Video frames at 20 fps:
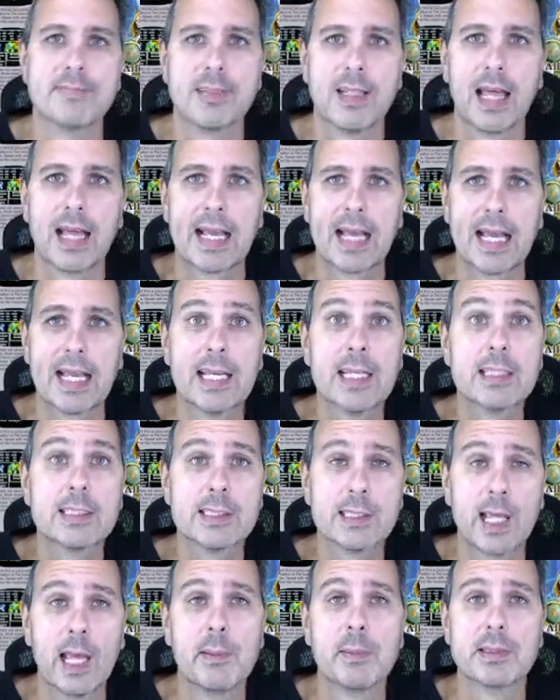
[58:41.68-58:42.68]
Like I get
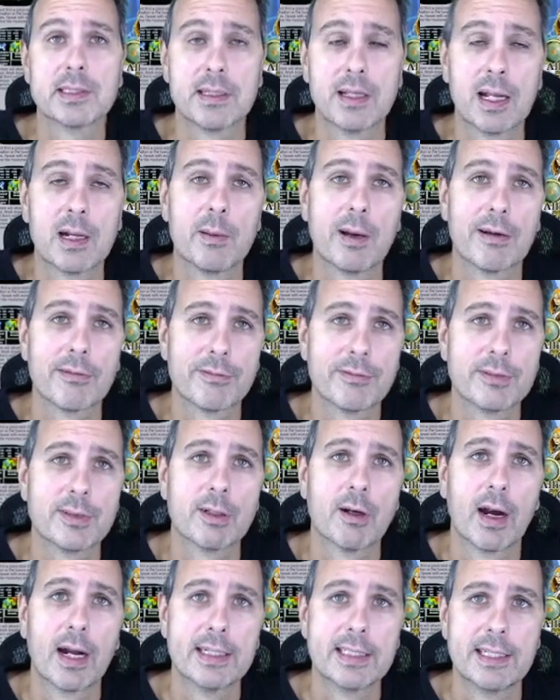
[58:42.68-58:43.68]
this game is a lot about
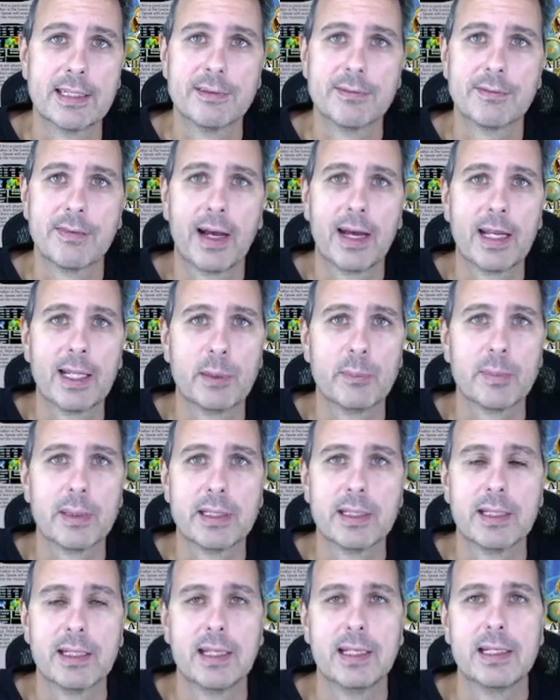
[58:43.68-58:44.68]
grinding and fighting,
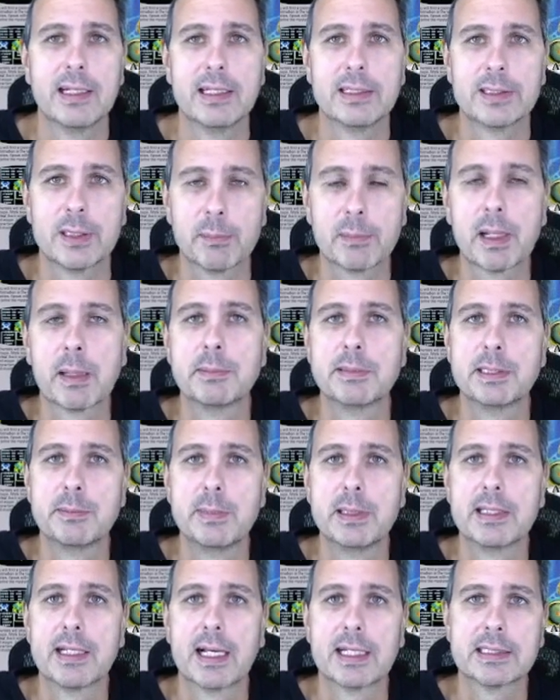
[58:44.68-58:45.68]
but sometimes it'd
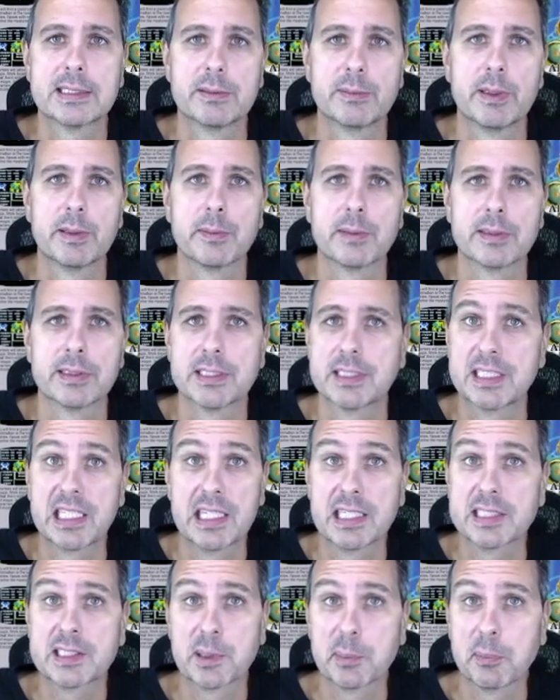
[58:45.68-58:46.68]
be nice to be able to just
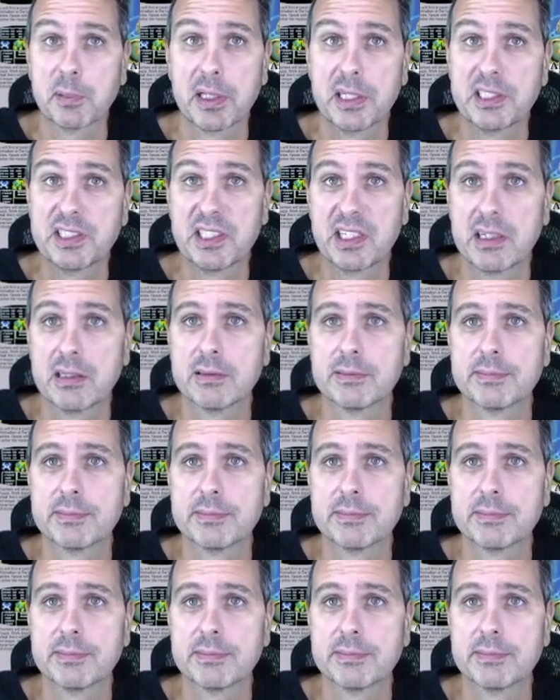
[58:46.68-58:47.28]
get someplace. Okay.